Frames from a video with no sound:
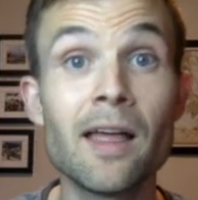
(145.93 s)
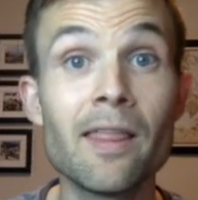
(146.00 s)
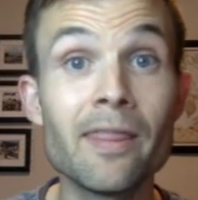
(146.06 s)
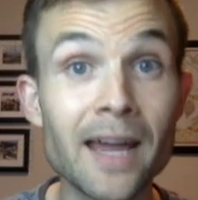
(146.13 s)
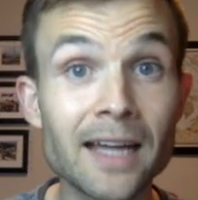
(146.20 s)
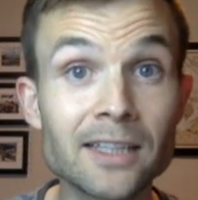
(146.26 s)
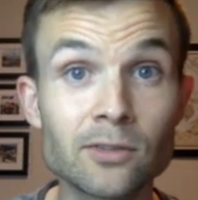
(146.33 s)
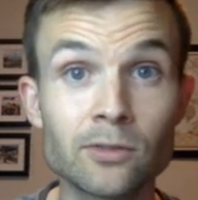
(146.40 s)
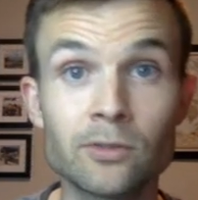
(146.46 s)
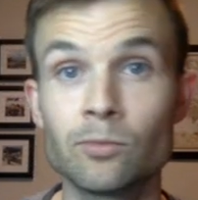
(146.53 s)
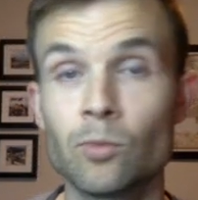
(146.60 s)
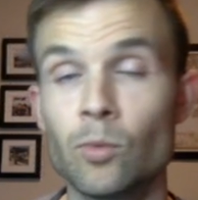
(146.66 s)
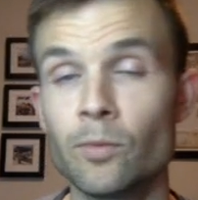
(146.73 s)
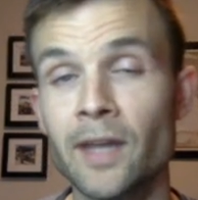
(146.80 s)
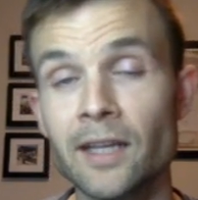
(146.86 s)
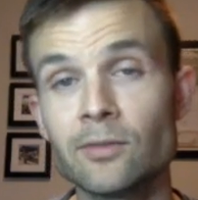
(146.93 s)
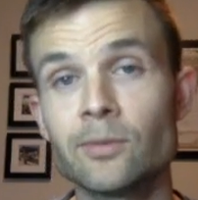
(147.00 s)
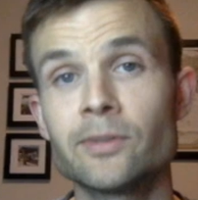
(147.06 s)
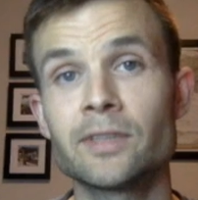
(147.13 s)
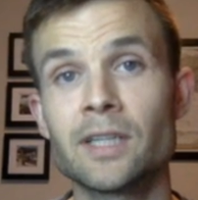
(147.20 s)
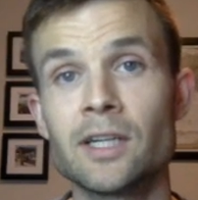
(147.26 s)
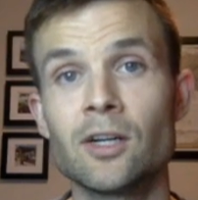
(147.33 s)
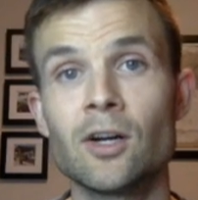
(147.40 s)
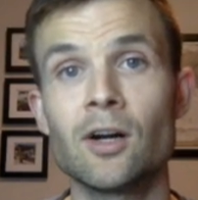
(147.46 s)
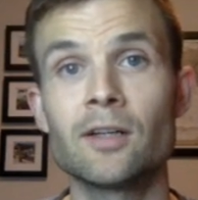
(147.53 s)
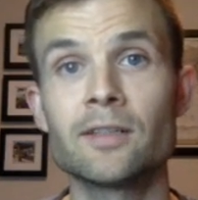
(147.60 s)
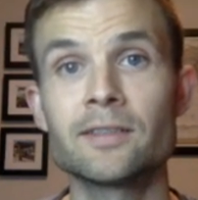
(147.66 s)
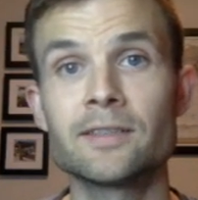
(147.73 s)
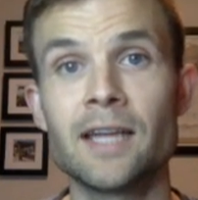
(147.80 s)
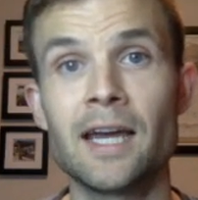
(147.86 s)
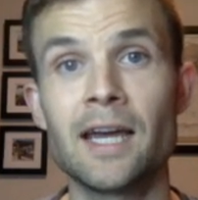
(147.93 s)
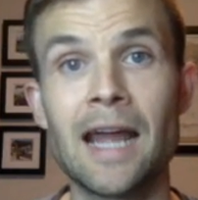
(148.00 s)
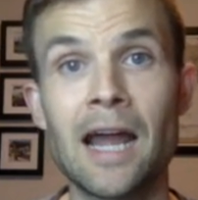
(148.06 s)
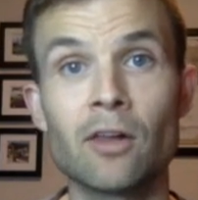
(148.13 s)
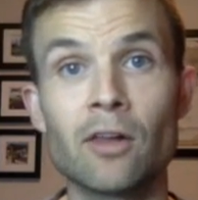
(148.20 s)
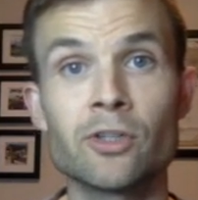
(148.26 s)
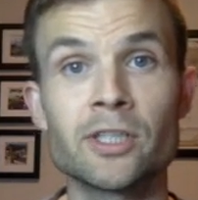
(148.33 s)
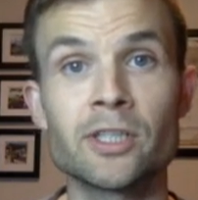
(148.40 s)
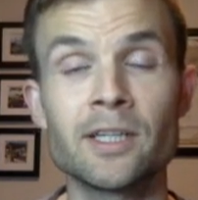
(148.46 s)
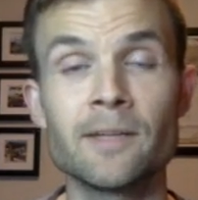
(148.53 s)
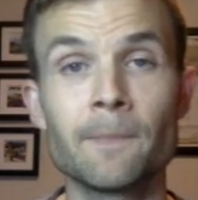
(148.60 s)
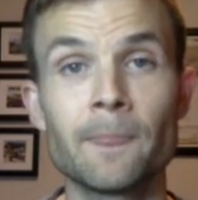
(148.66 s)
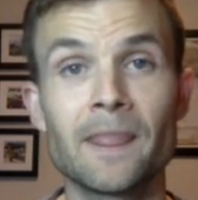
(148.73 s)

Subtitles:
that's what's going to cause that allergy